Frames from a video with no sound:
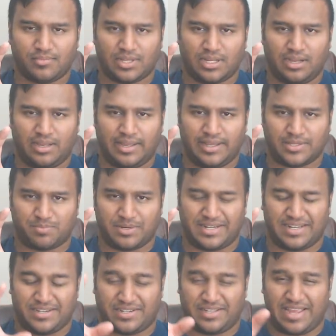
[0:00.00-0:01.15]
is
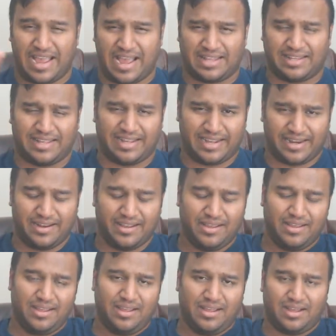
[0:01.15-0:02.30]
potentially allied
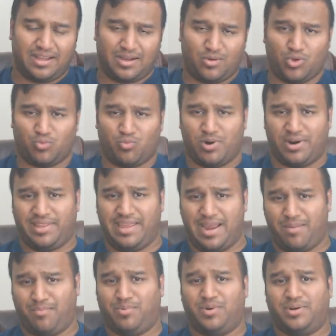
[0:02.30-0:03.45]
with one of the
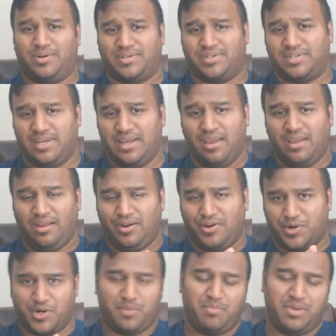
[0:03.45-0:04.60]
emperors
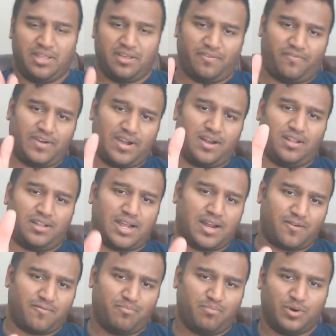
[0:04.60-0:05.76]
could be the final kind
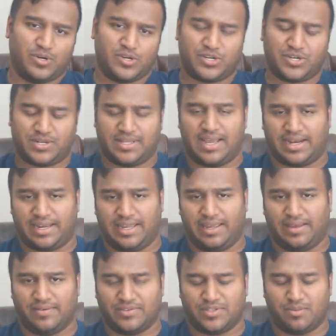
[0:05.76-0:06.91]
of push that
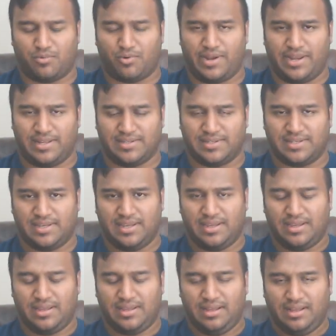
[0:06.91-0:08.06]
gives the Marines
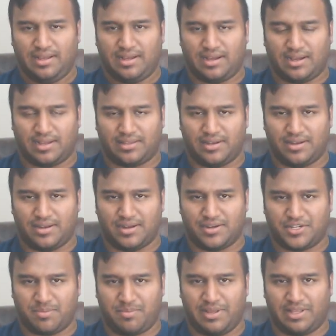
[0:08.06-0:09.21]
the nudge
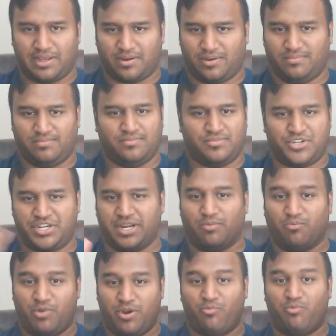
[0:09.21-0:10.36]
to be like, shit,
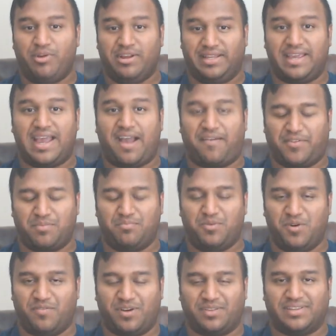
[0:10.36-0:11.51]
we really have to
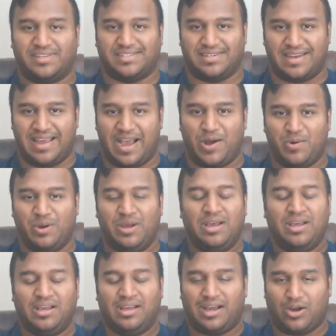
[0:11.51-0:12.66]
move on this now.
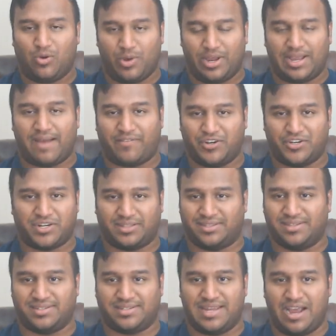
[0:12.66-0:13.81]
We have to shut
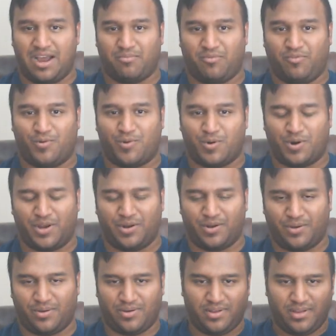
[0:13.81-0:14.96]
this down before,
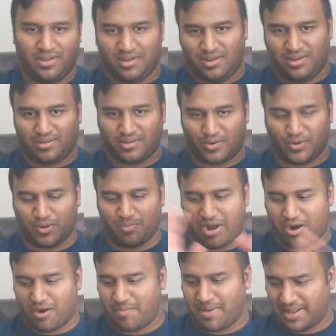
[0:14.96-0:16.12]
the whole
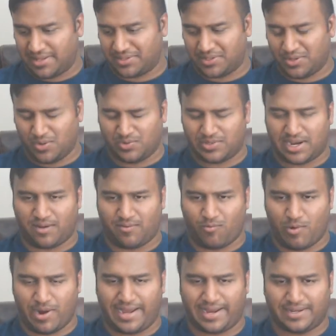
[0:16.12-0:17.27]
power balance goes out of
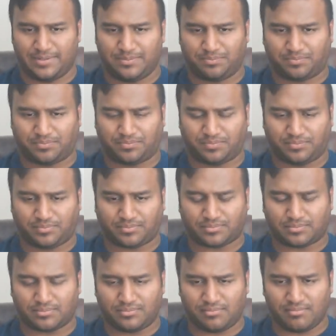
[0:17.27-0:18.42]
whack.
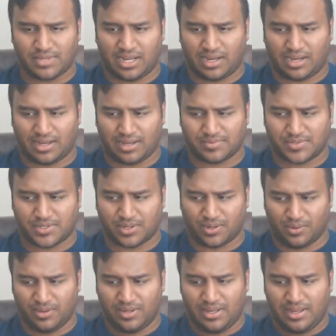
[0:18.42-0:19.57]

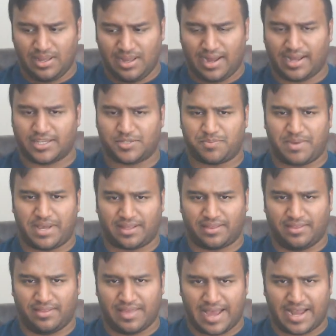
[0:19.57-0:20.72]
So I expect
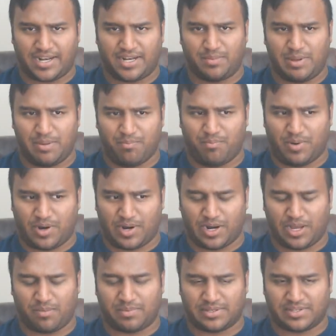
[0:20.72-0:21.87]
that to be brought
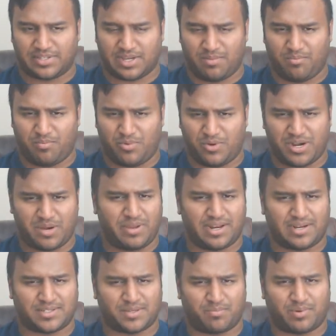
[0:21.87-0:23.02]
up at some point. I'd be kind of
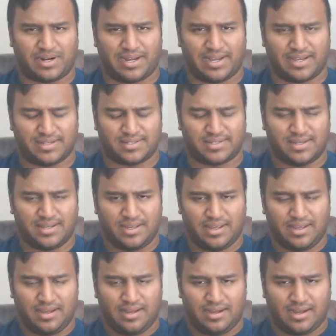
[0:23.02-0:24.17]
surprised
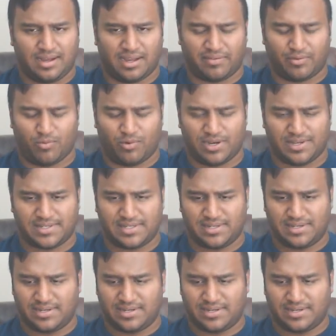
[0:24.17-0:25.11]
if it wasn't.